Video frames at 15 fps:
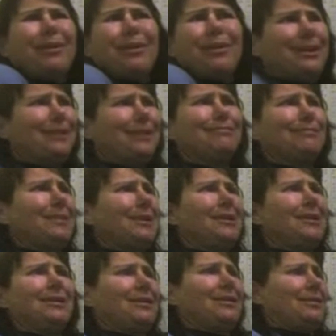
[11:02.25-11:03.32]
I mean,
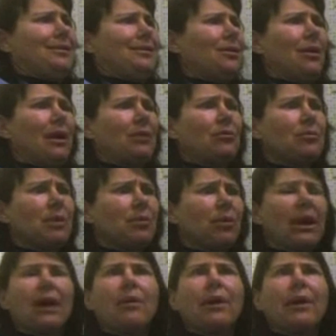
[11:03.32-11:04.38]
you know, I don't remember
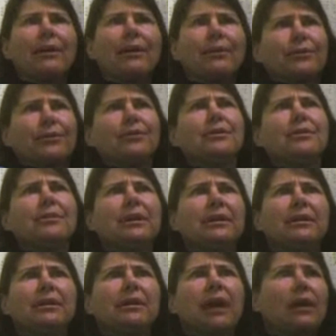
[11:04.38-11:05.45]
how I heard. I
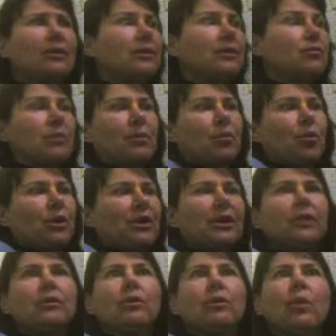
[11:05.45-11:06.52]
mean, I don't even remember what
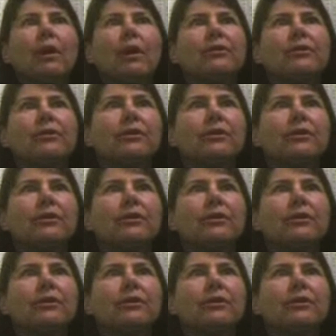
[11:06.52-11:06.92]
year it was.